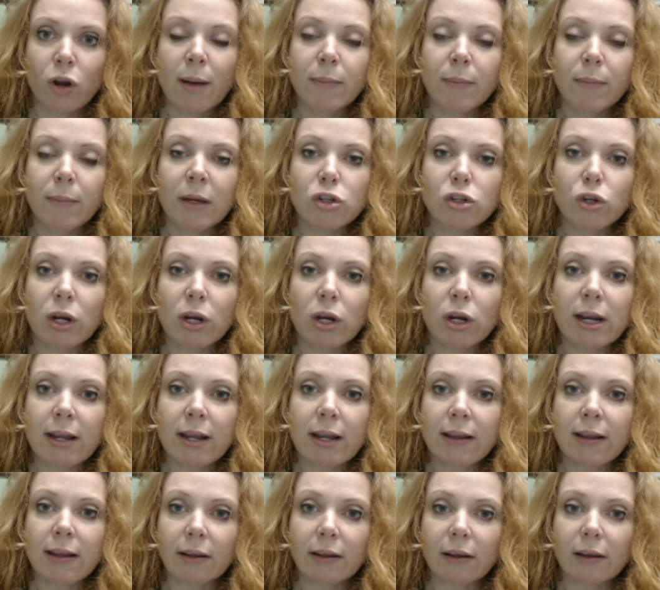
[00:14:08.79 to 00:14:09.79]
treated
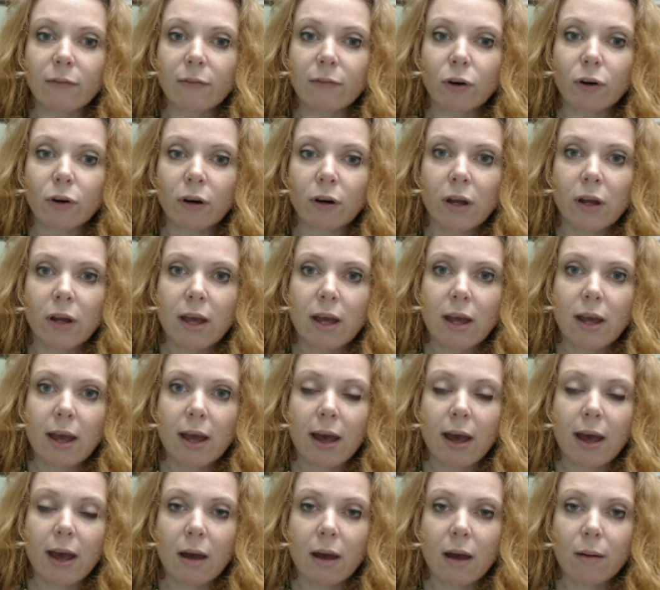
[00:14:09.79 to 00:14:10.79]
in the liver
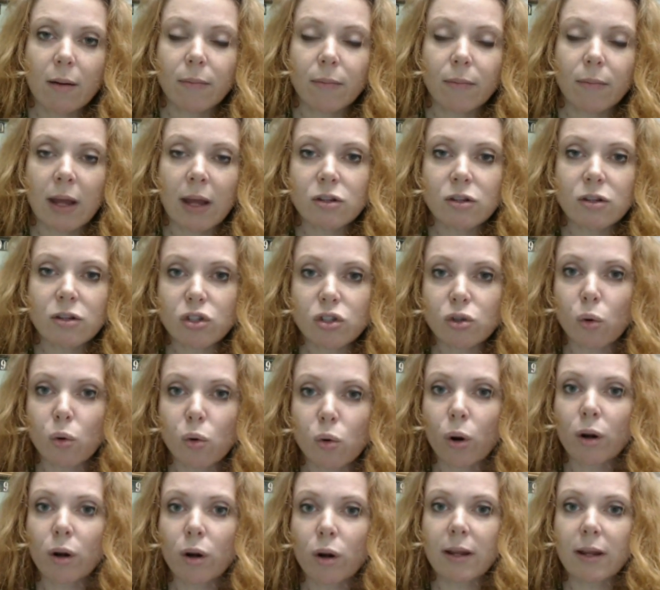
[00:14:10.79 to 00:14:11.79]
and
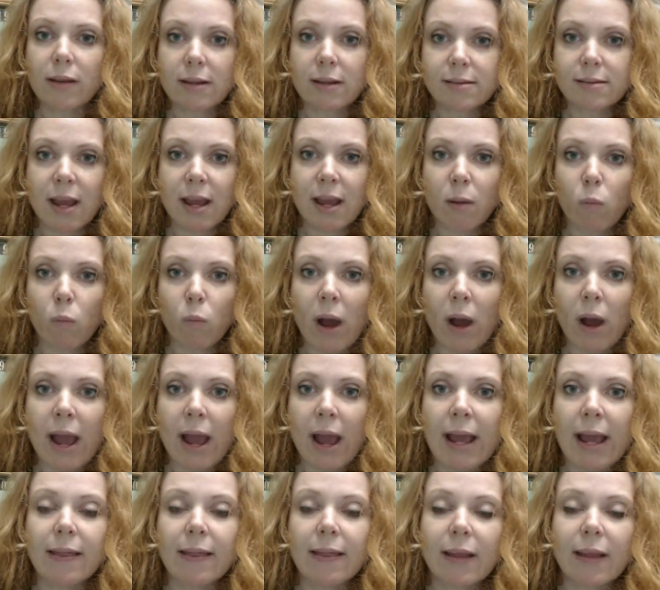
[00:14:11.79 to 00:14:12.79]
stored the same
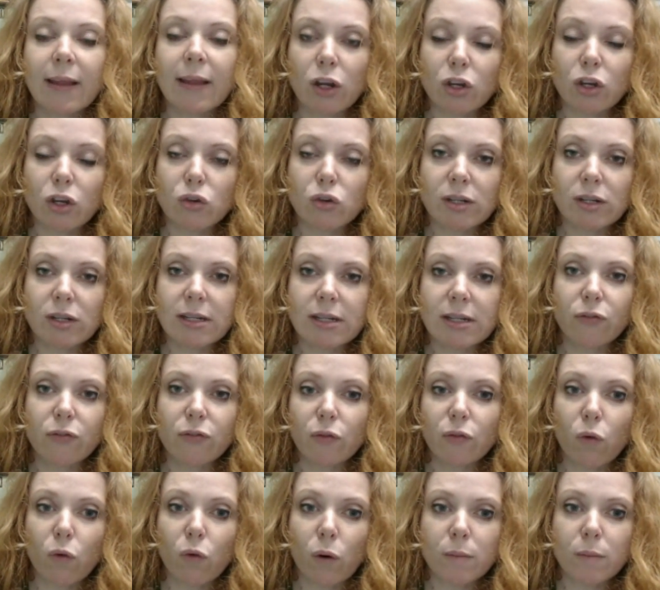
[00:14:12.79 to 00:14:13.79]
way. They're using
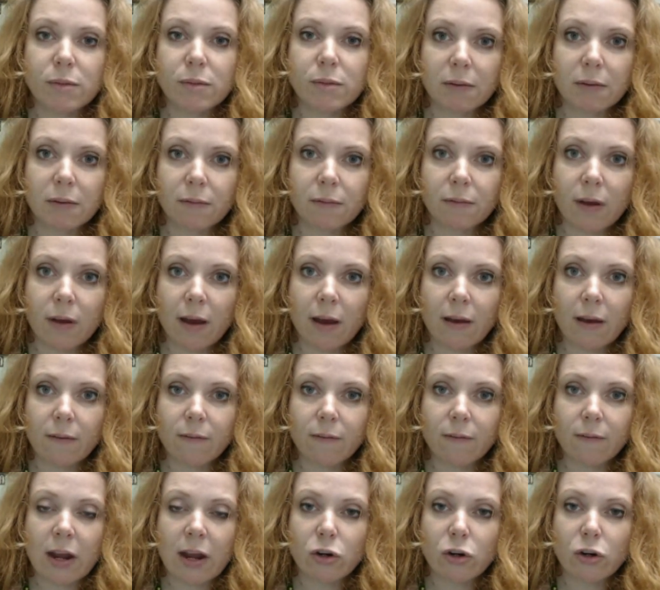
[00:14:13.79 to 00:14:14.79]
different forms of
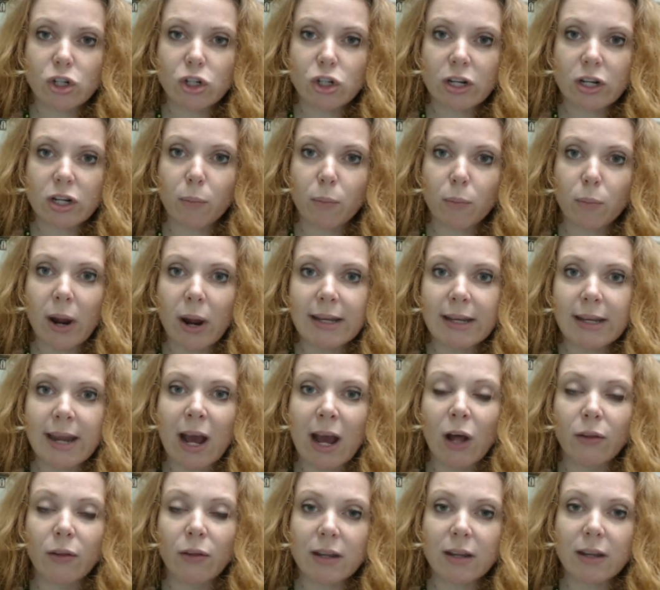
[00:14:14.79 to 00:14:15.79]
energy to break
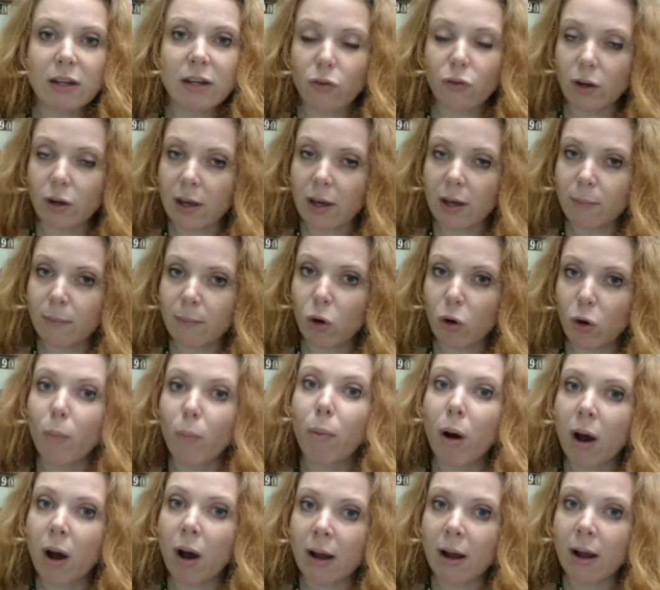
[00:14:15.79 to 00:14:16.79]
down the different chemical
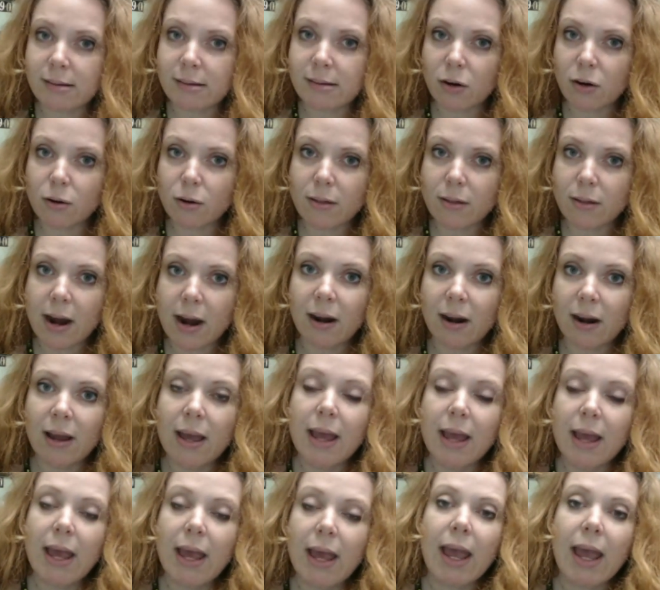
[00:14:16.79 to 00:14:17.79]
bonds that are there,
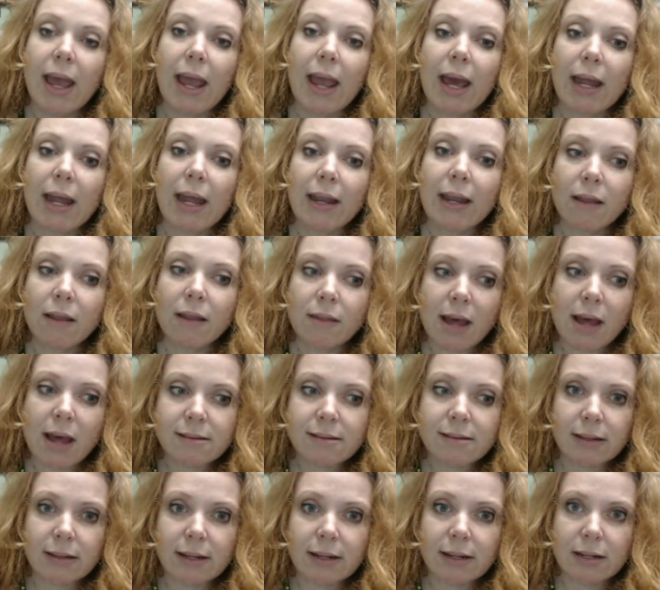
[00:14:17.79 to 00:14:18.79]
and
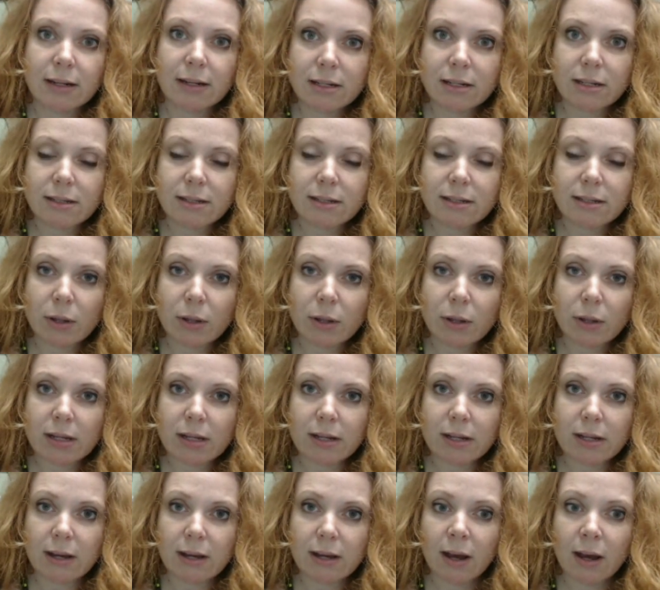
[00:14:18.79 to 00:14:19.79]
that's leading to some of
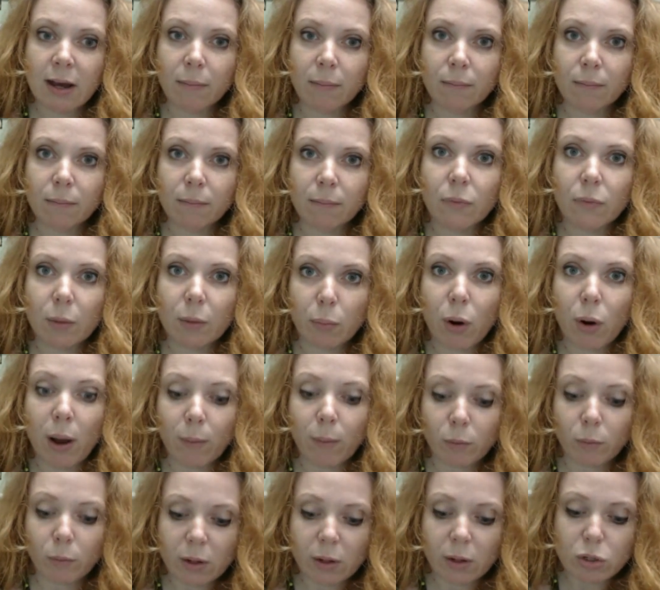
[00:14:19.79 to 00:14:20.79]
the
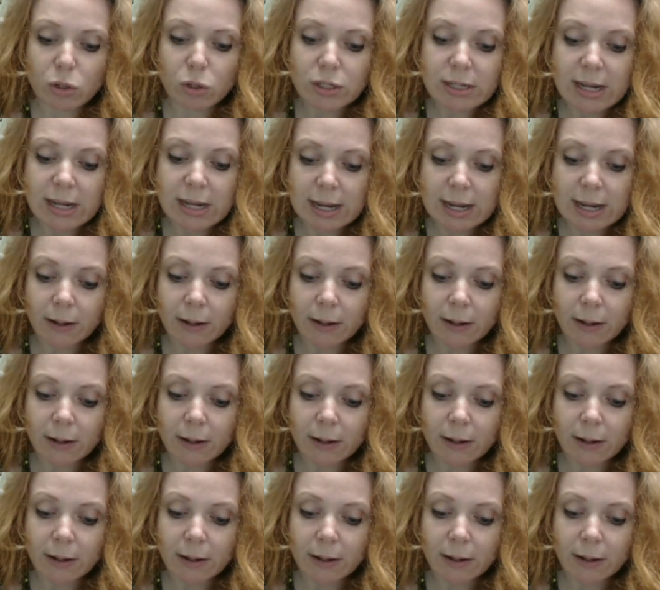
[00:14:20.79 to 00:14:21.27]
problems that we're seeing.